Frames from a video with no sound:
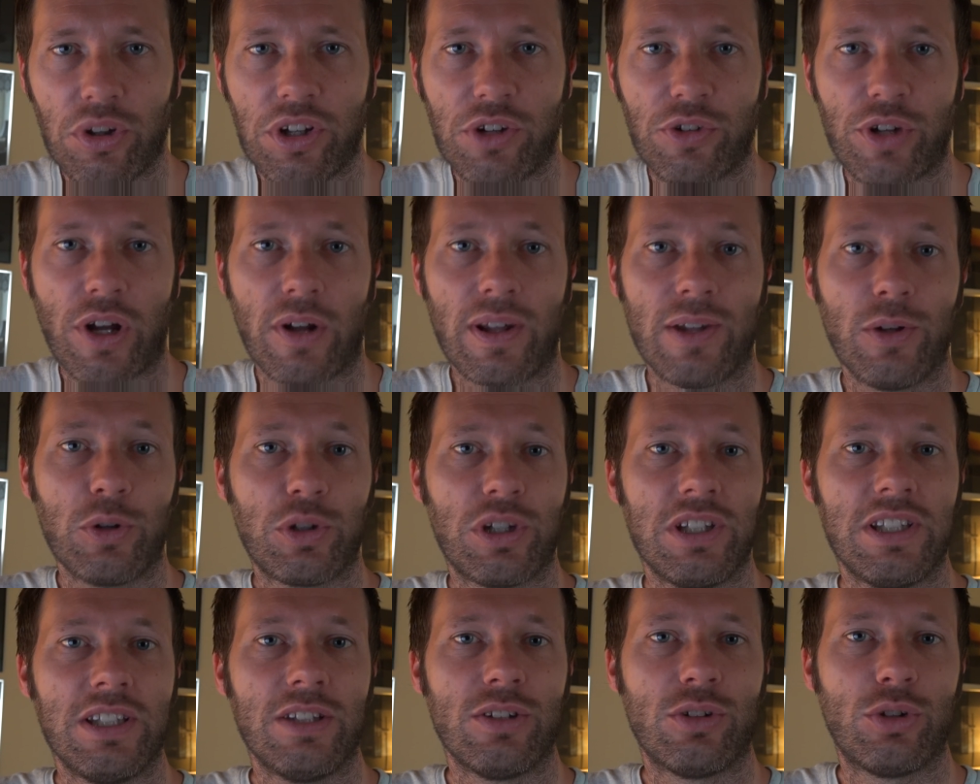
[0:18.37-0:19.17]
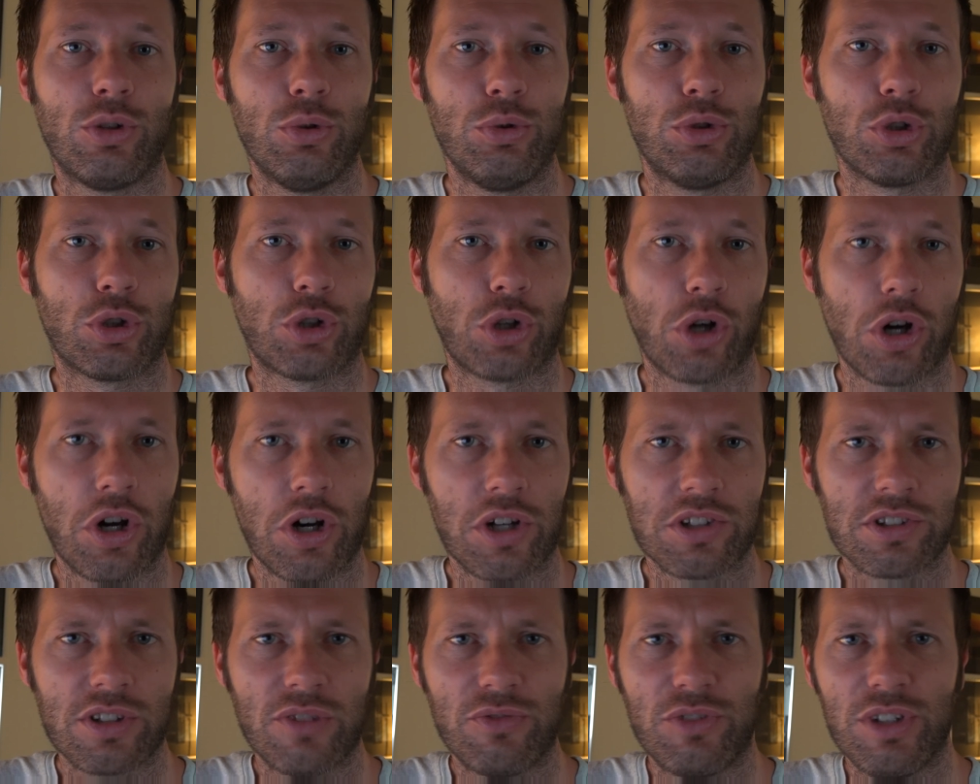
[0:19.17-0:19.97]
They're now looking into the
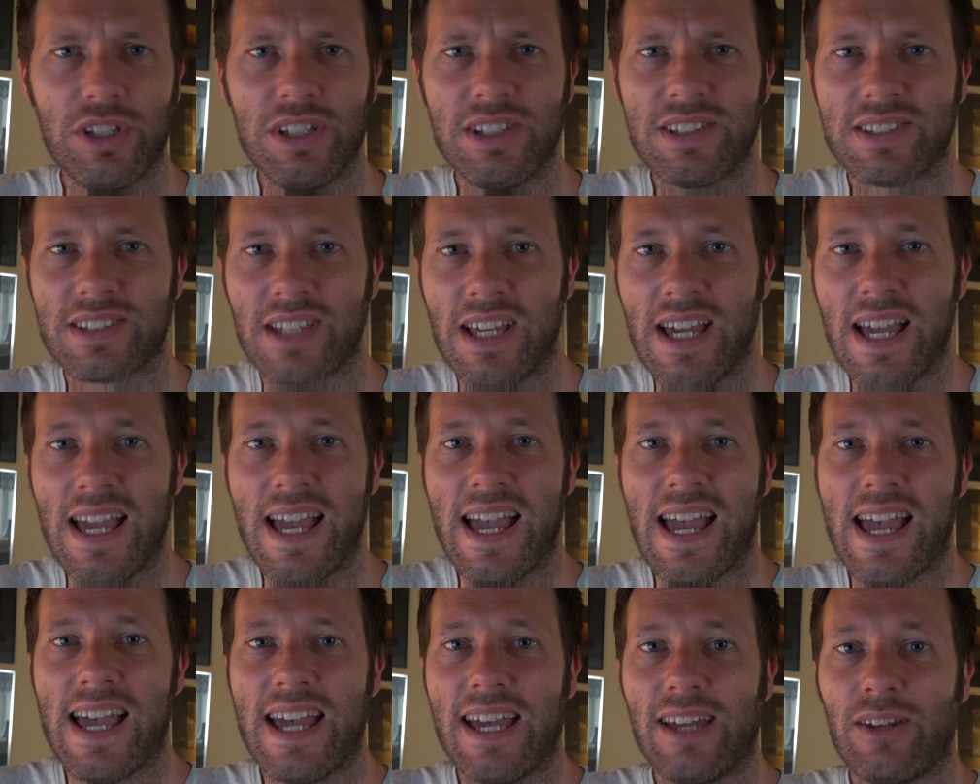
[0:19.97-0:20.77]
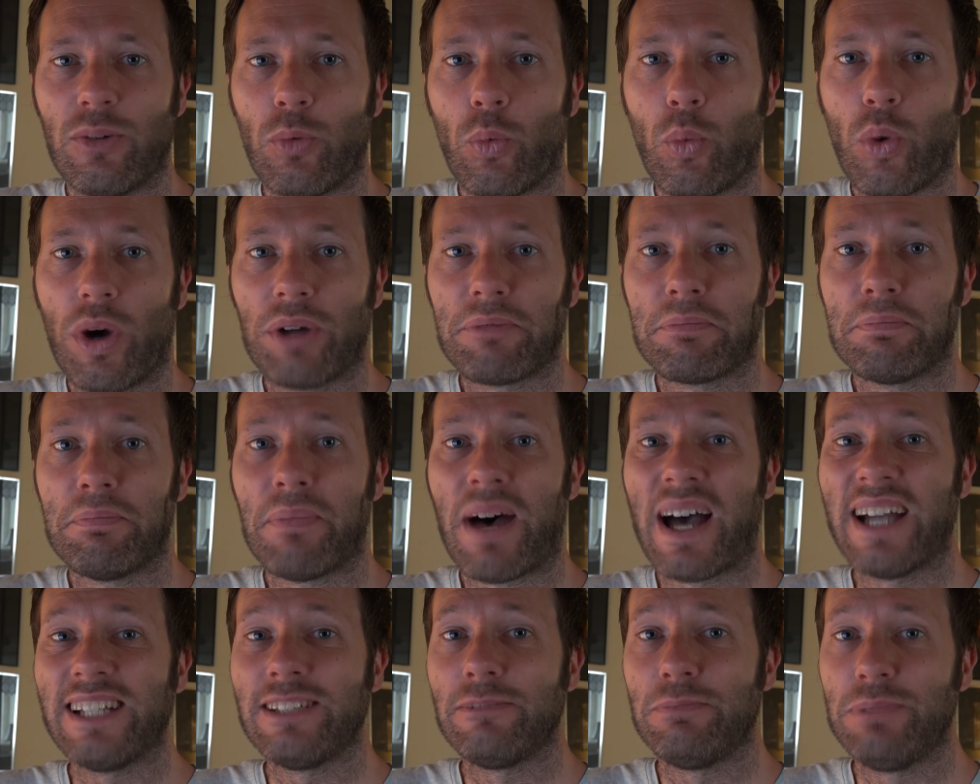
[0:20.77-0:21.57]
cause of this and what
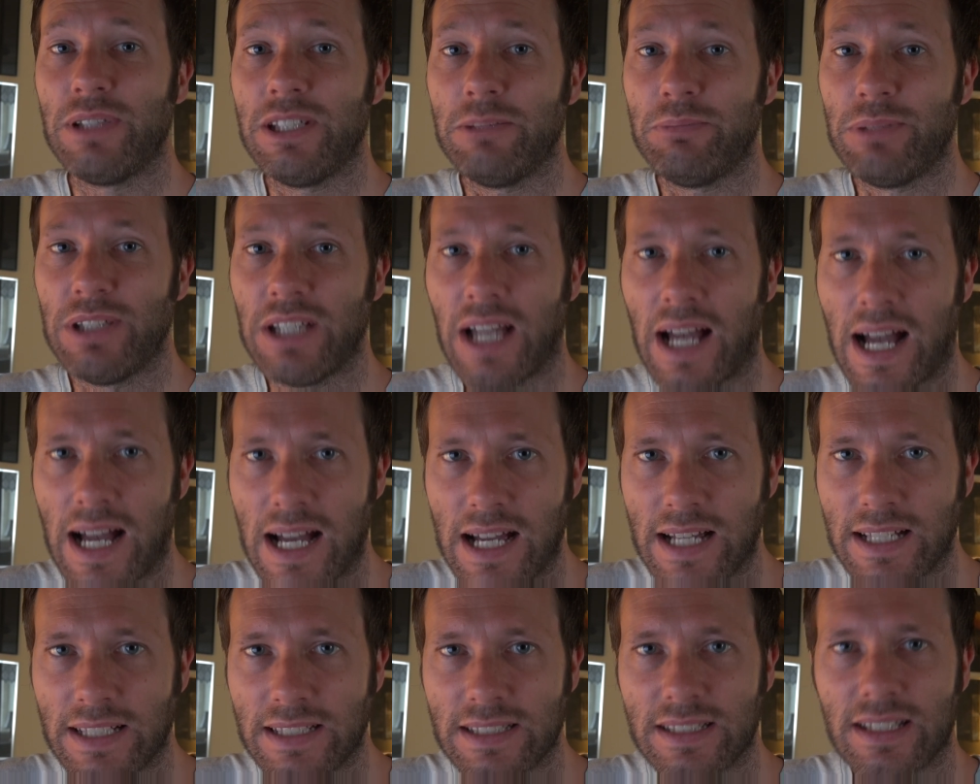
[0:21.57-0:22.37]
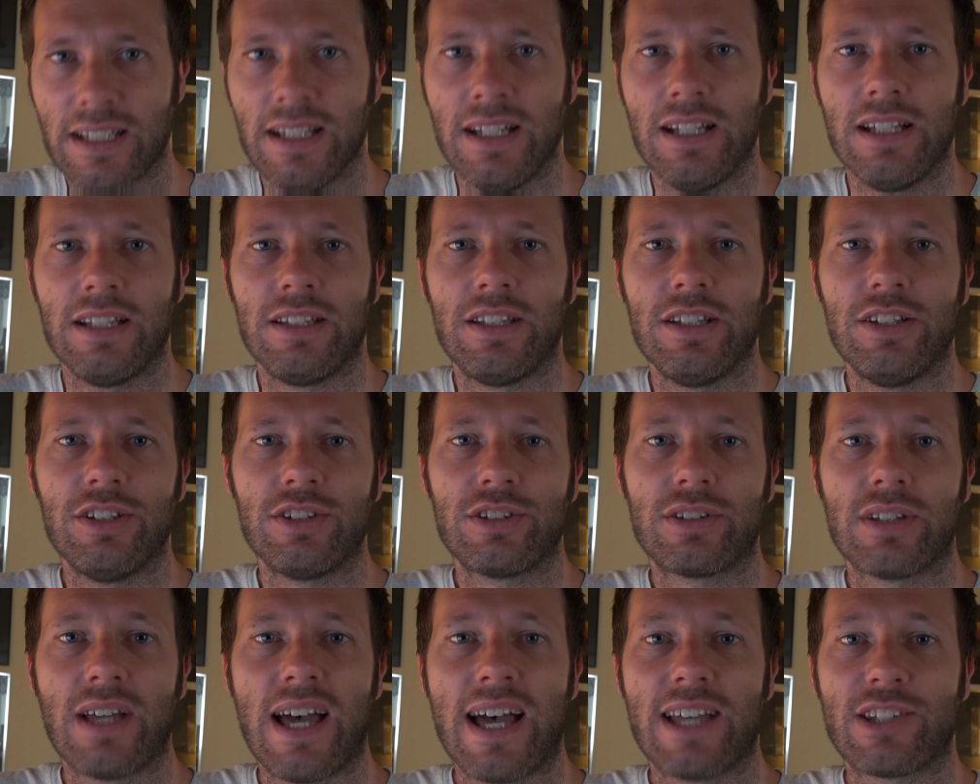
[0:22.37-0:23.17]
might be behind
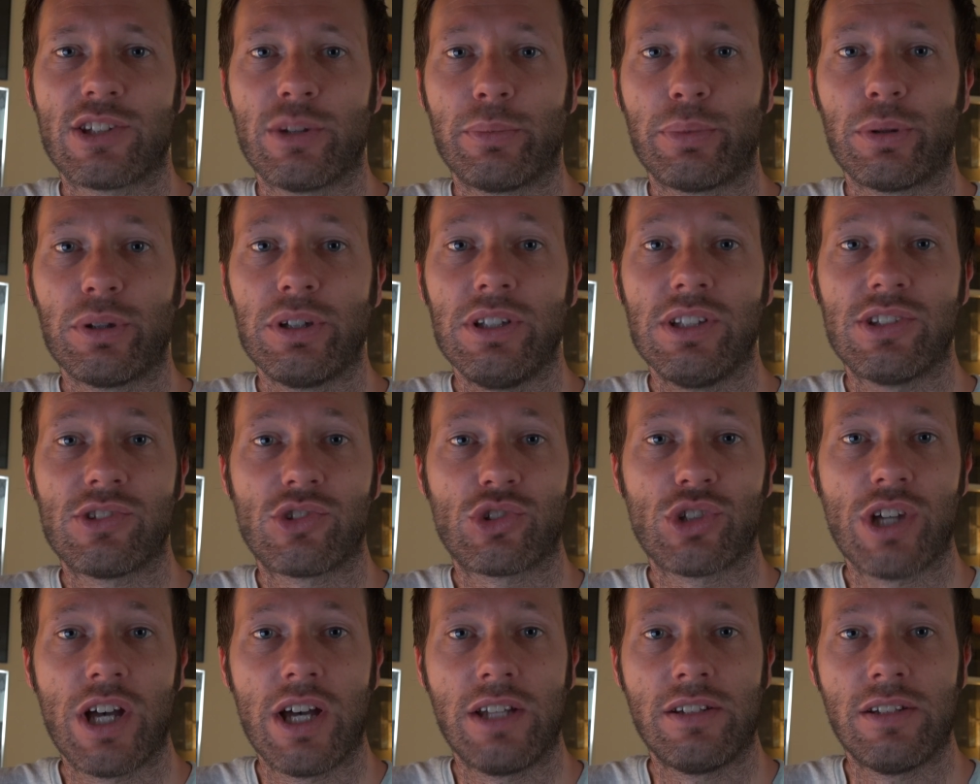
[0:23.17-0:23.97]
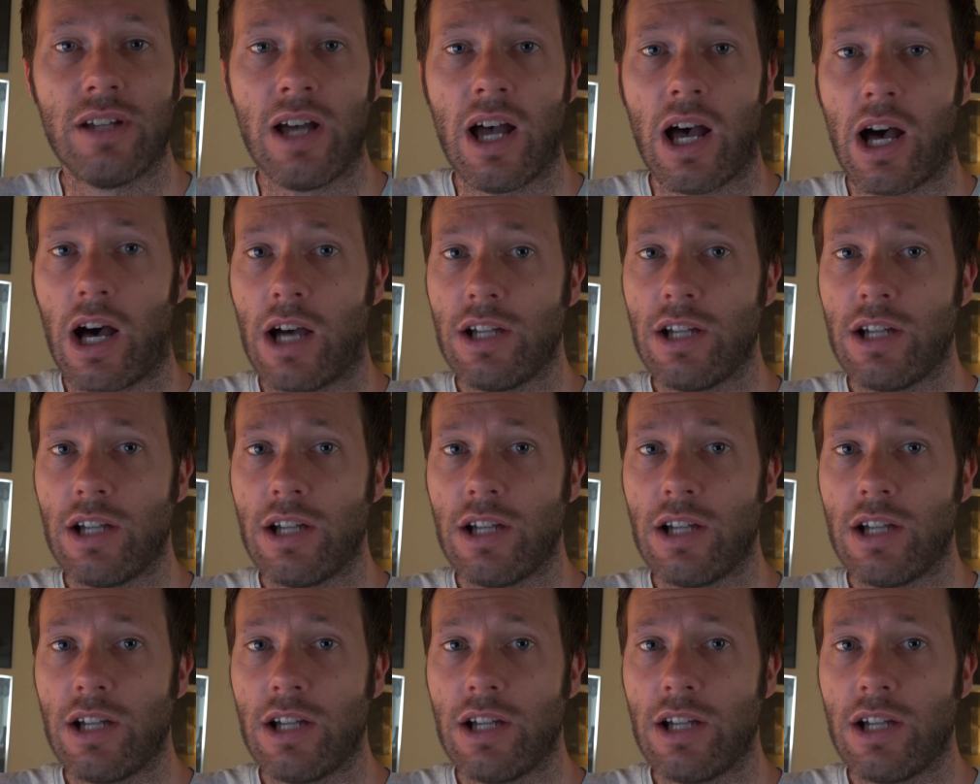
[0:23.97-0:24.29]
this, as the police said,